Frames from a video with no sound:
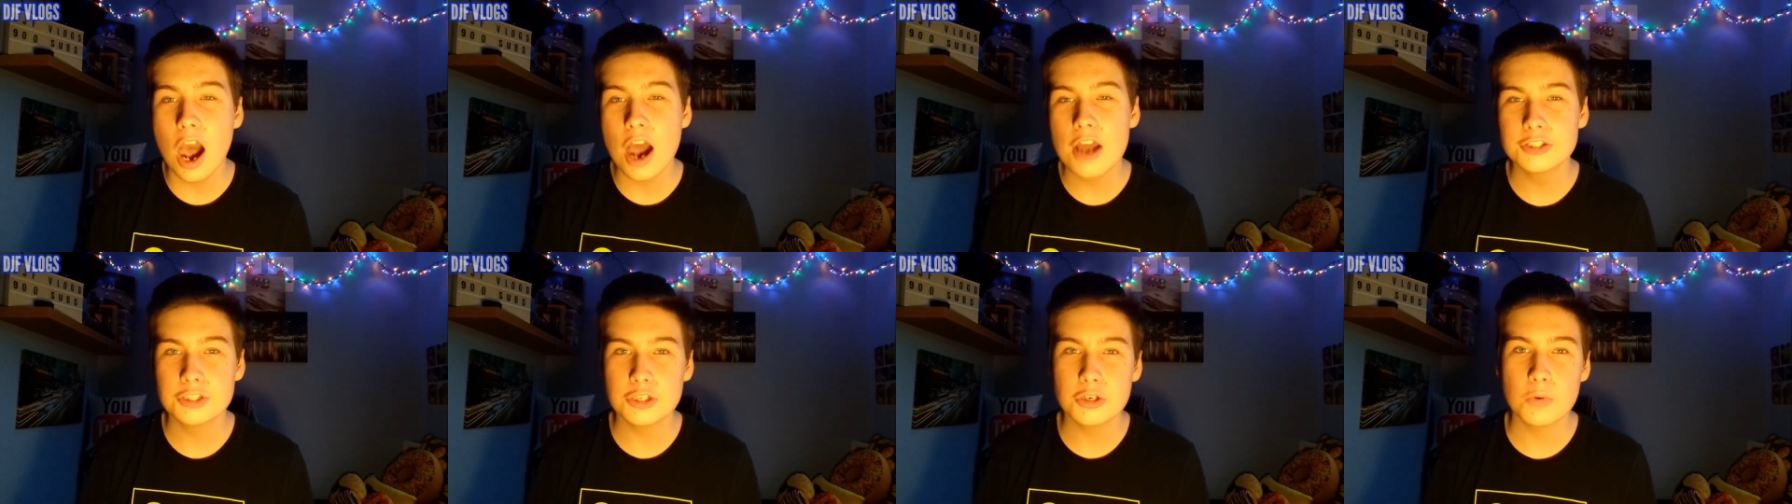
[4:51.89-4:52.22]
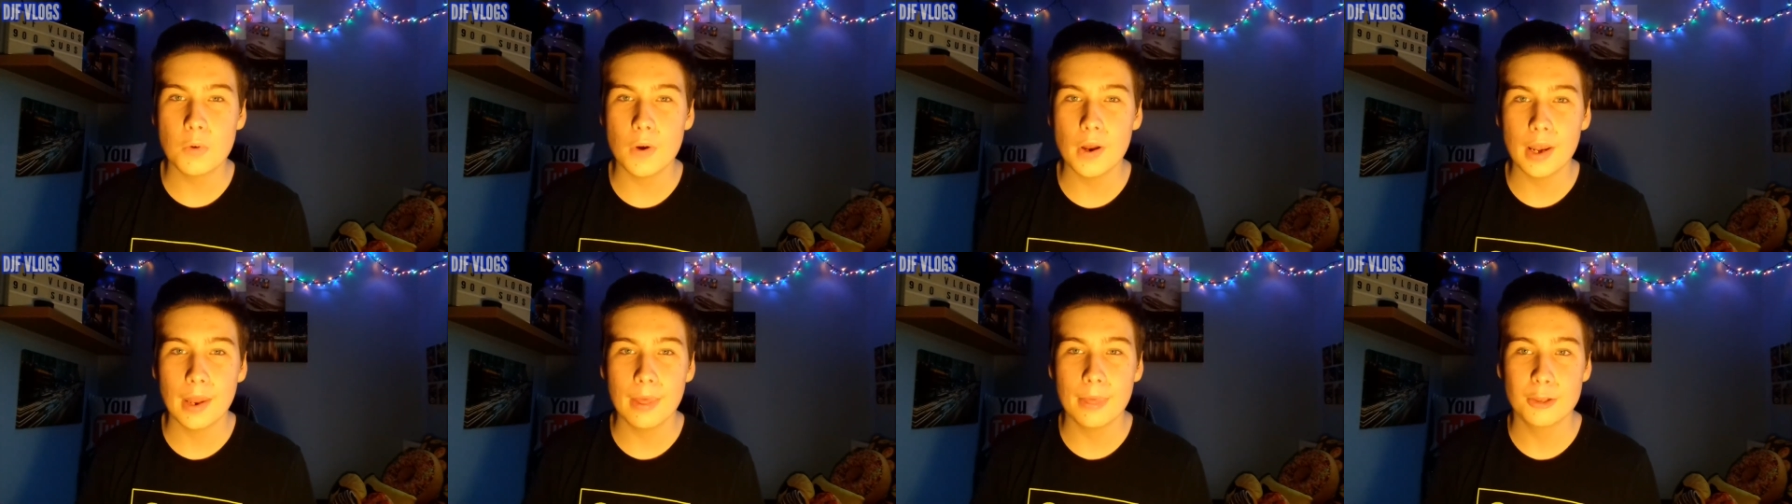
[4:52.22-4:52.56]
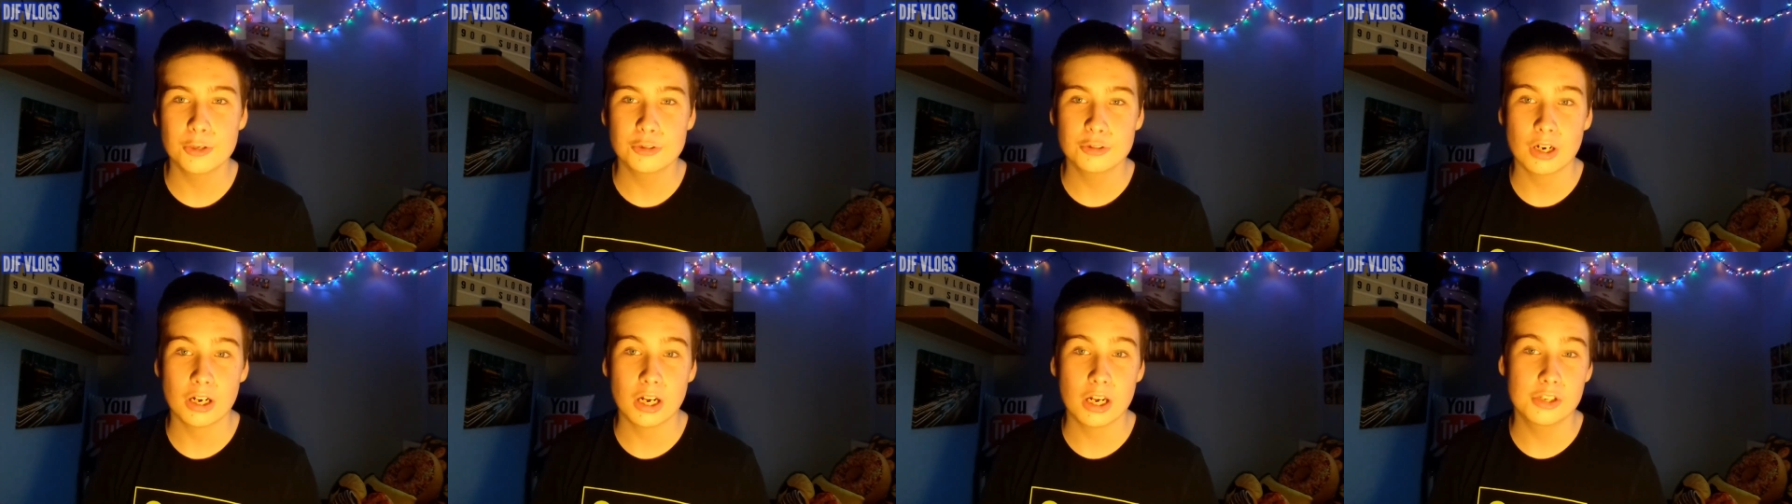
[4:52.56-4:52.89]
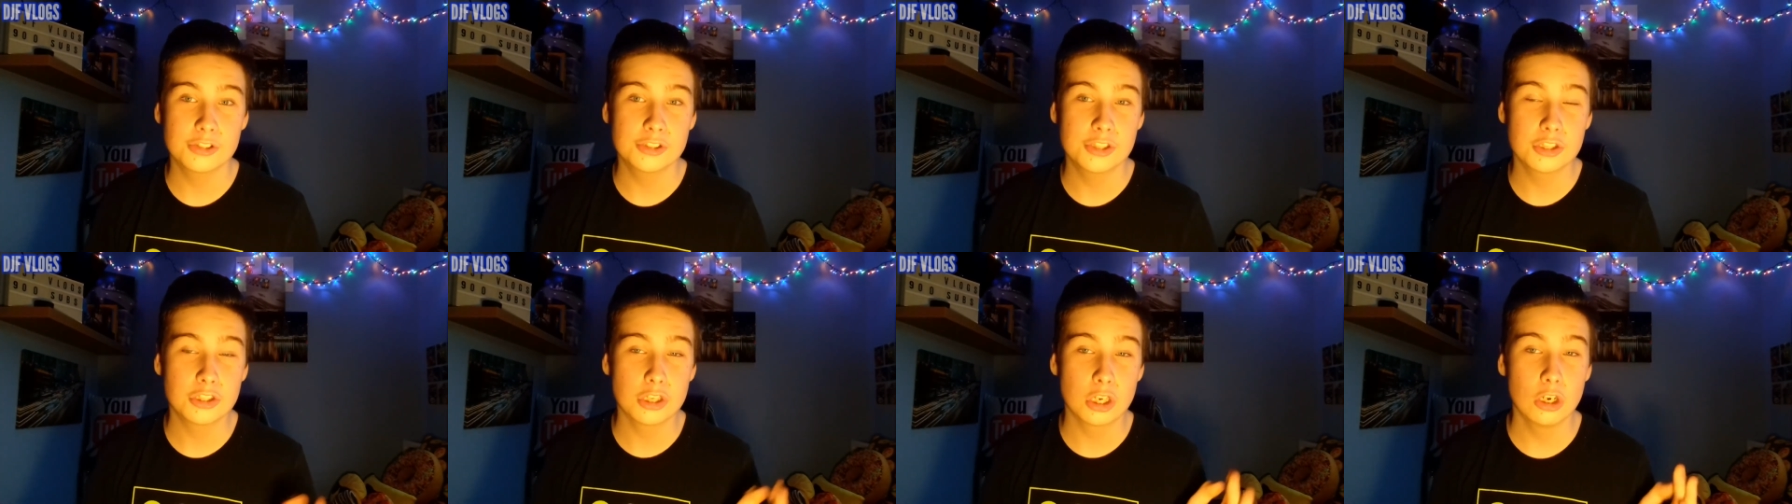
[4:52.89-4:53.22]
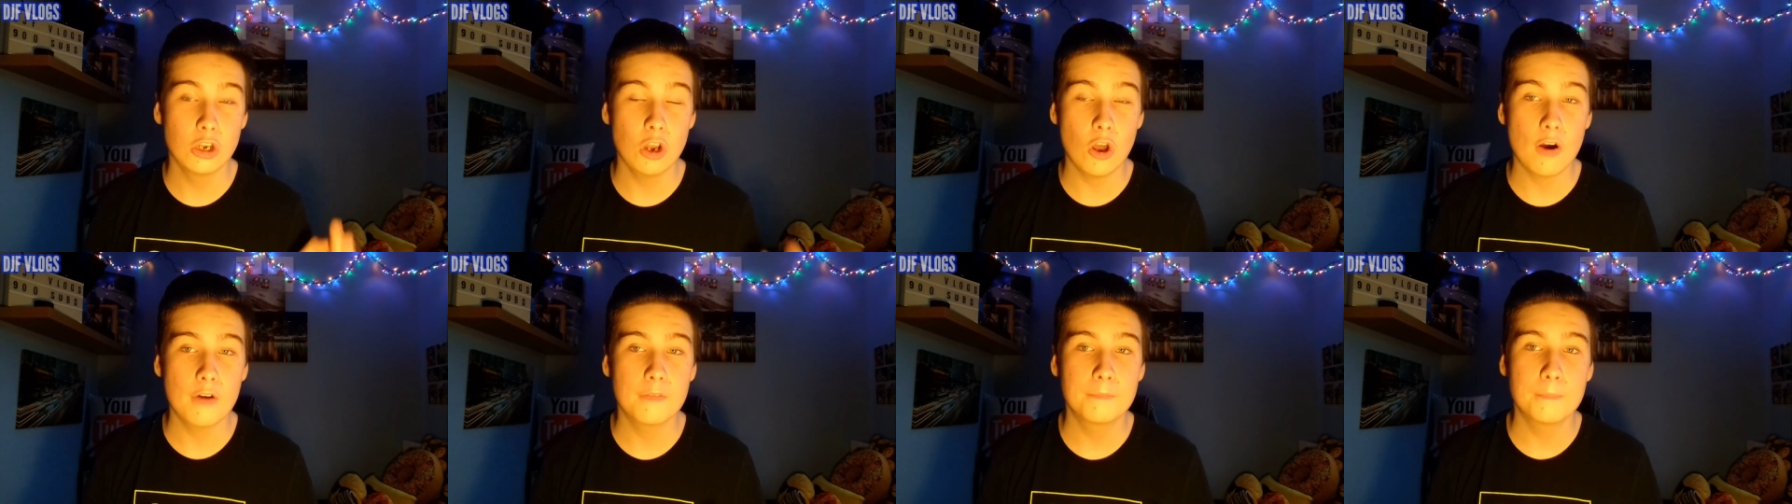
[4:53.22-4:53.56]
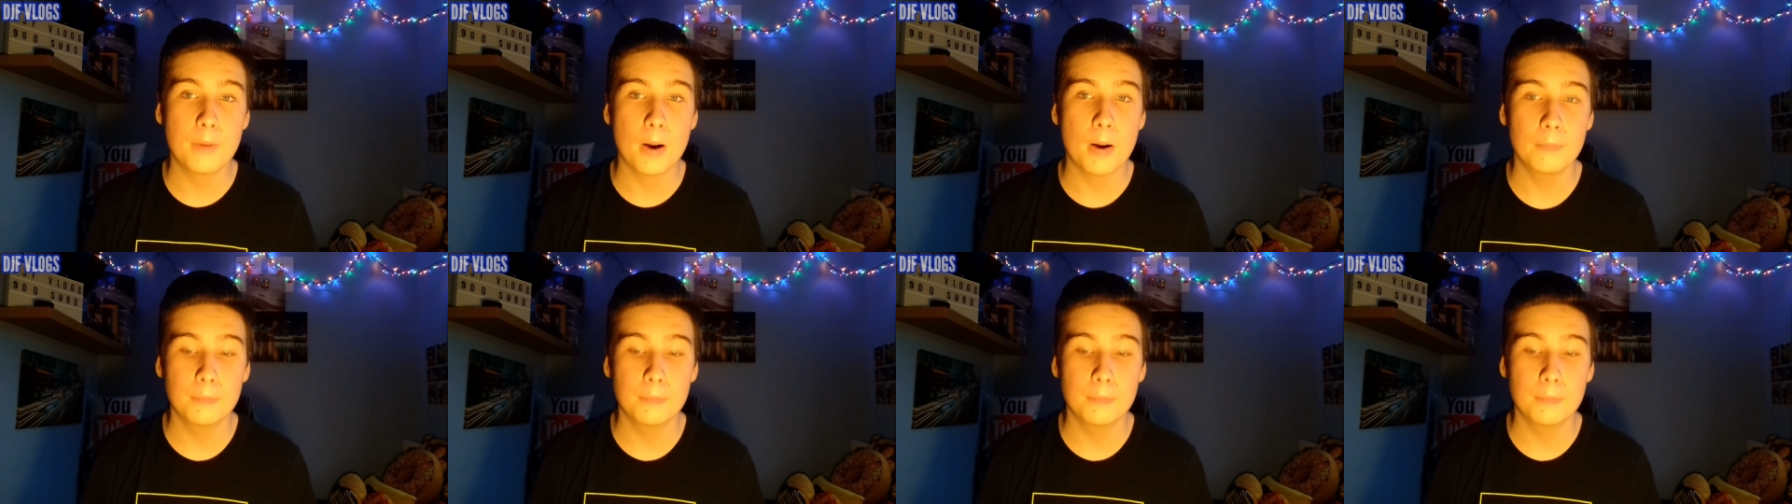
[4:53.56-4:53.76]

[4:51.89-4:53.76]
I do quite like the tracklist, there's a lot